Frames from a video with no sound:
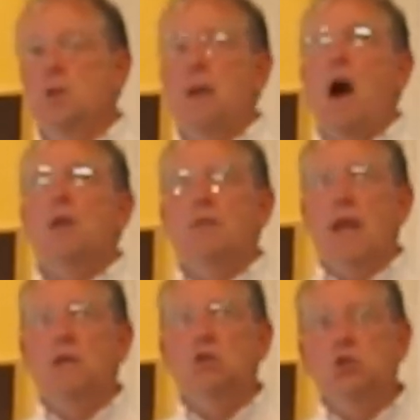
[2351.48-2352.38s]
The amount of
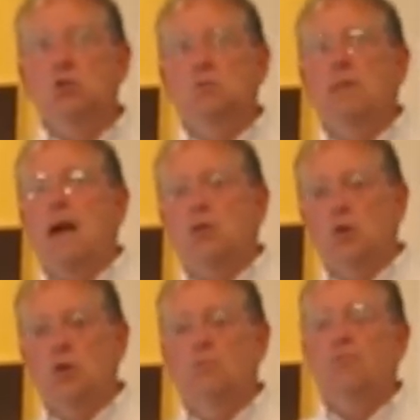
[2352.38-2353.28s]
antigens and
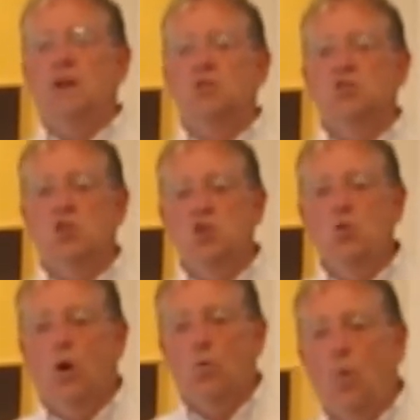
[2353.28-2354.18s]
bacterial infections that
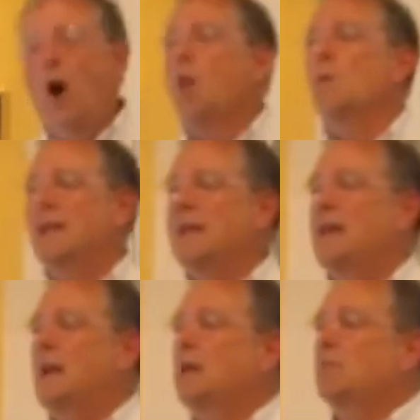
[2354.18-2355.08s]
you are wallowing in
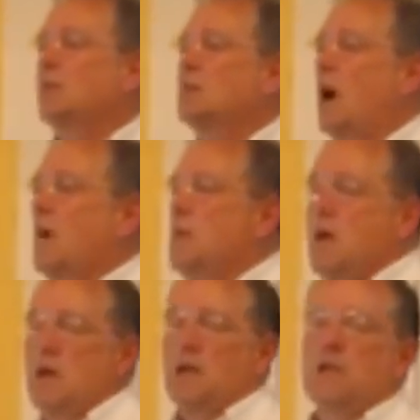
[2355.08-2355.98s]
at any given time
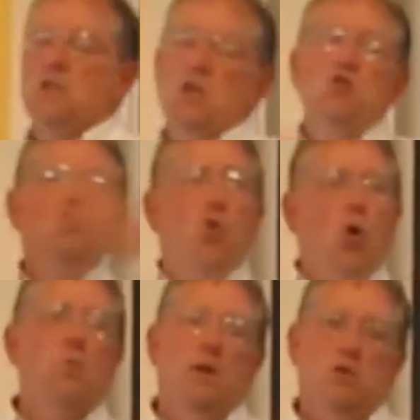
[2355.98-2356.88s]
is
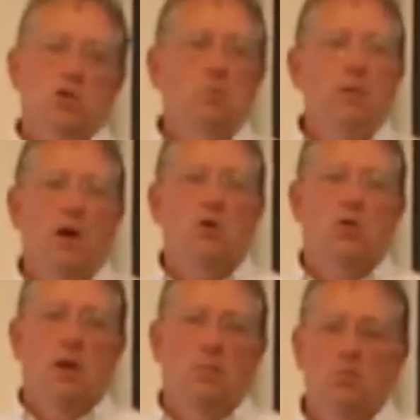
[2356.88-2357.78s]
enormous compared to
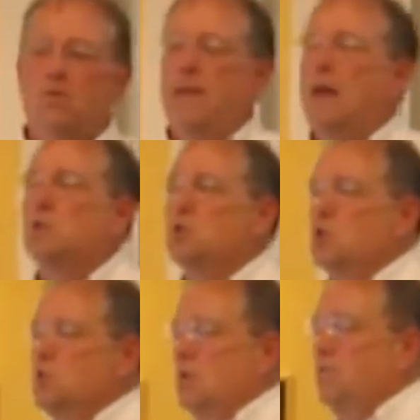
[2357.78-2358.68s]
the number of
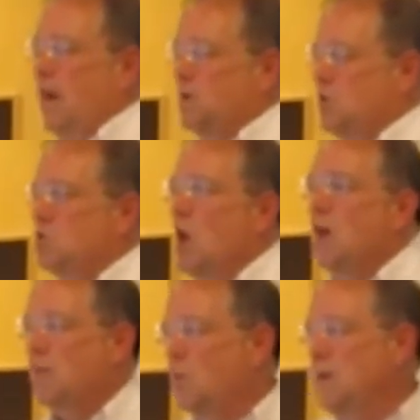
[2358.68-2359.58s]
antigens and infections
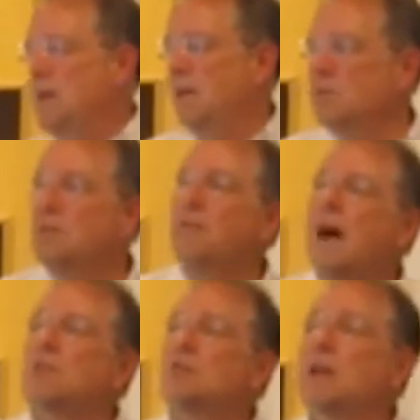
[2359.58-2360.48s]
that we give in the
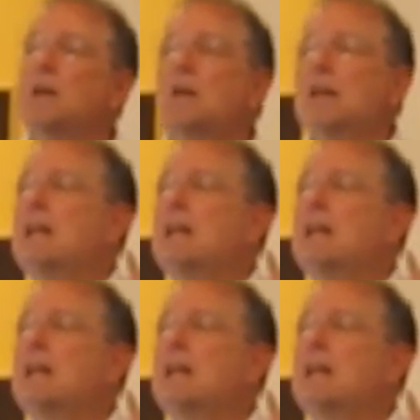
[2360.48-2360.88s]
vaccine.